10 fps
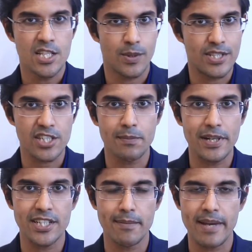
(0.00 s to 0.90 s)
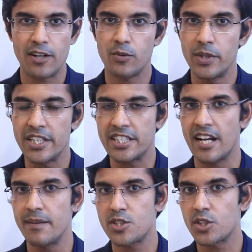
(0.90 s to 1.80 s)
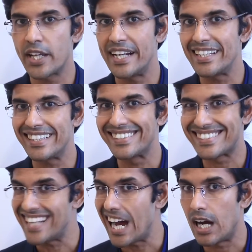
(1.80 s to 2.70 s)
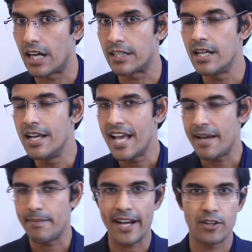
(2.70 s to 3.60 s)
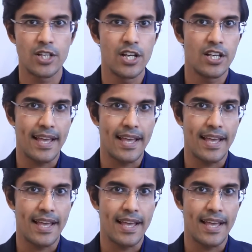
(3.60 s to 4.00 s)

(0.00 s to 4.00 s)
So I just mentioned about when it comes to getting things done about